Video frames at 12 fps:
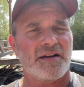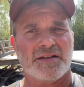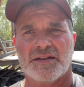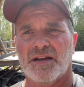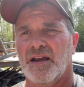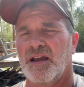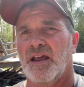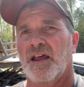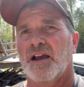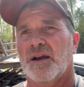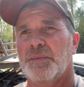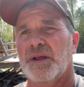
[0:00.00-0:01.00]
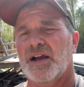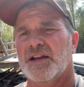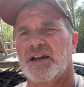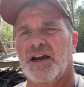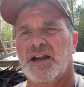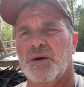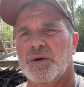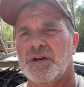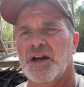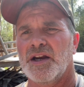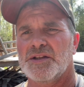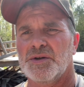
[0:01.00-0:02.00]
It's gonna be like 91,
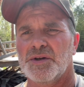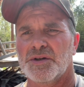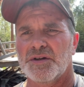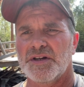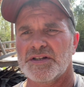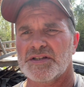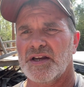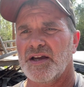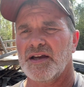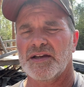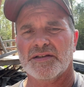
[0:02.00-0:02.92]
92 degrees today.